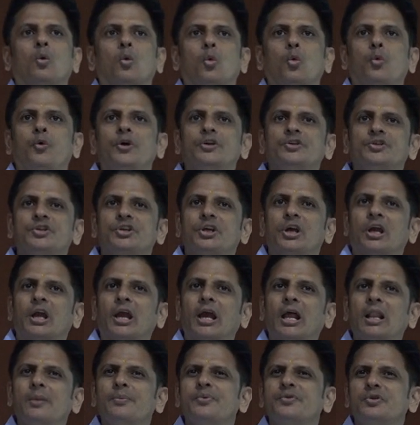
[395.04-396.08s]
which
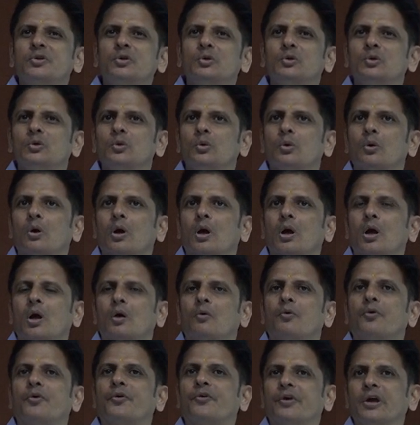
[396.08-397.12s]
helps you
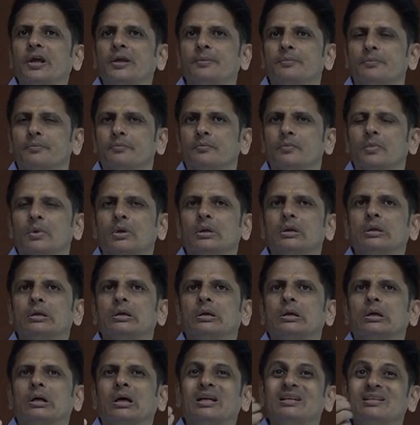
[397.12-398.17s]
frame,
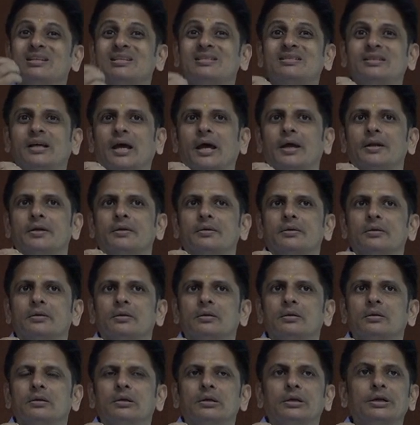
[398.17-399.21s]
understand,
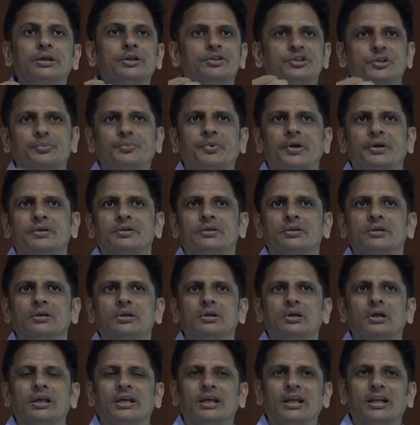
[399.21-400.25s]
interpret
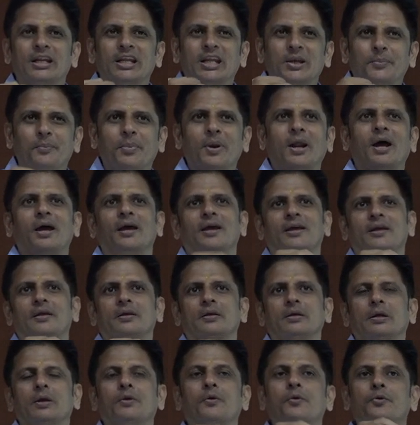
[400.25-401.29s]
and apply
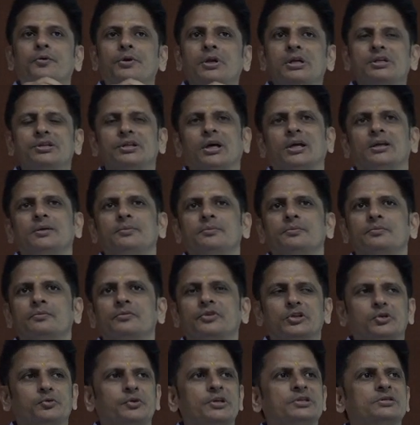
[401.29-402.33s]
in real time
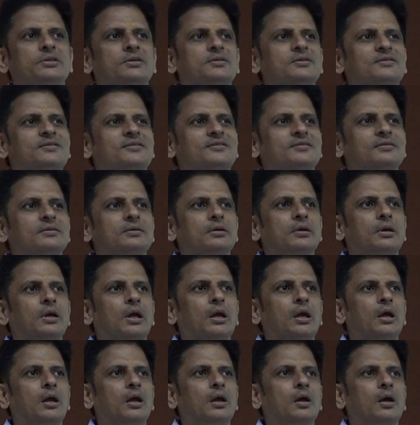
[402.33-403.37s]
situations
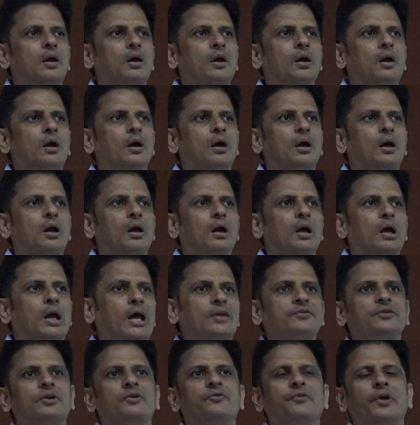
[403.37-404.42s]

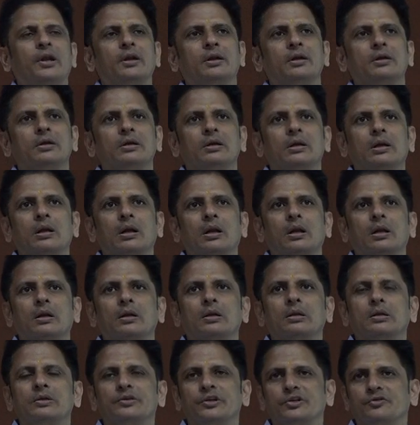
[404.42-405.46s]
as and when
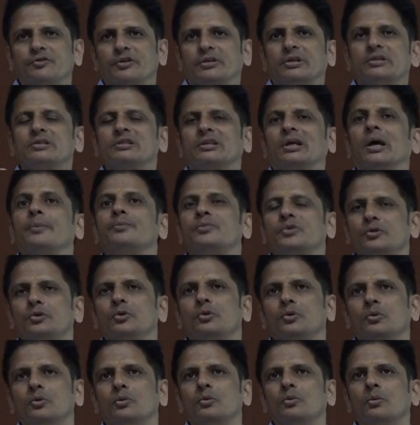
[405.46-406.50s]
situations come to
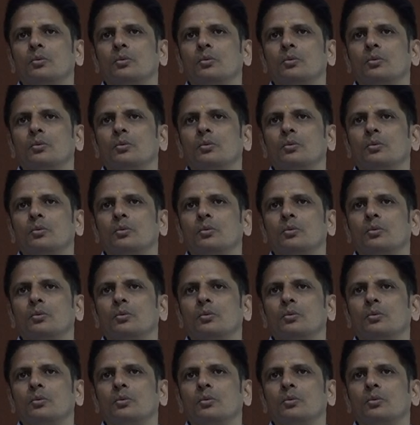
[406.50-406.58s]
you.